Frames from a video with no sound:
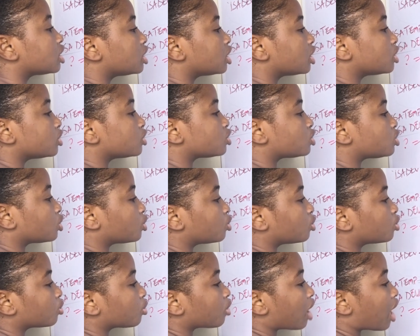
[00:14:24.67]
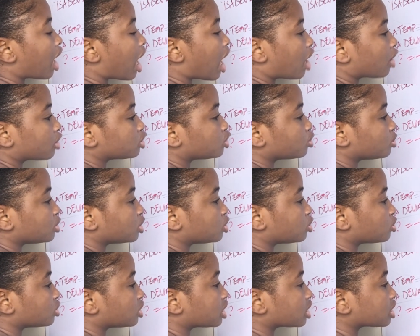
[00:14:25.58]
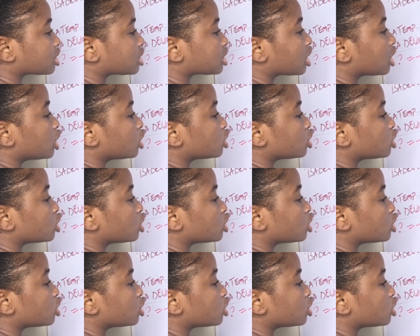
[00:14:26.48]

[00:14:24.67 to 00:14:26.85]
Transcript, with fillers: So how do we do this?